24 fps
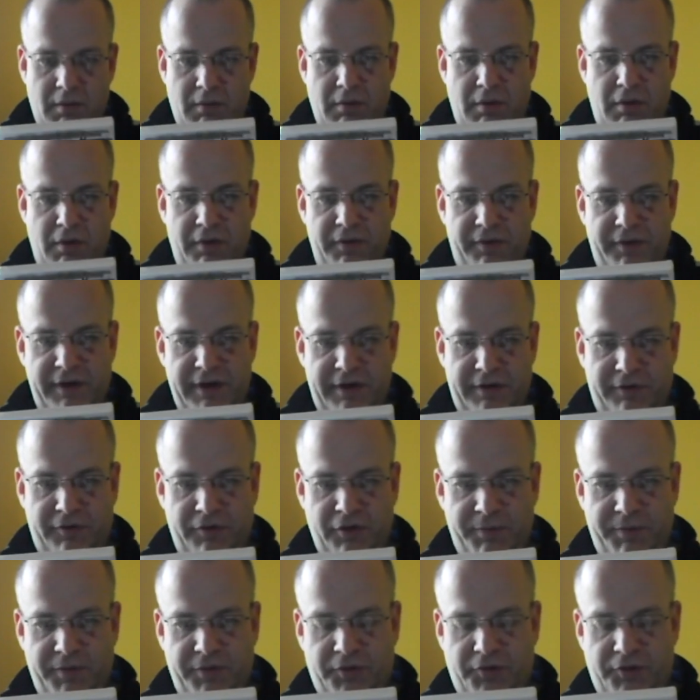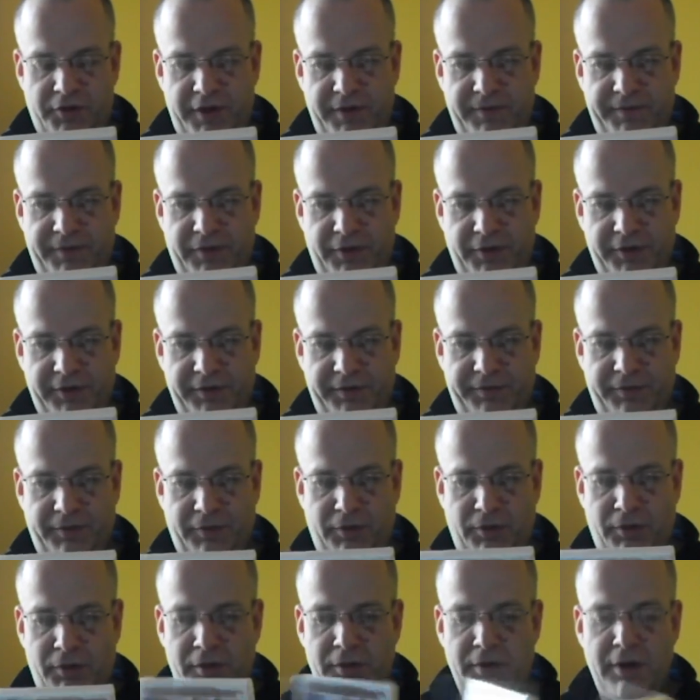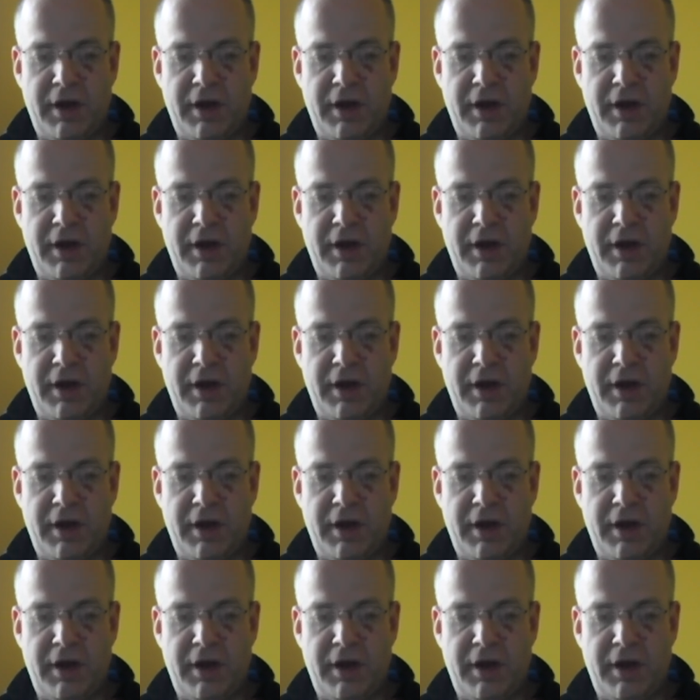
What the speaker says: Right, so that's Super Street Fighter 4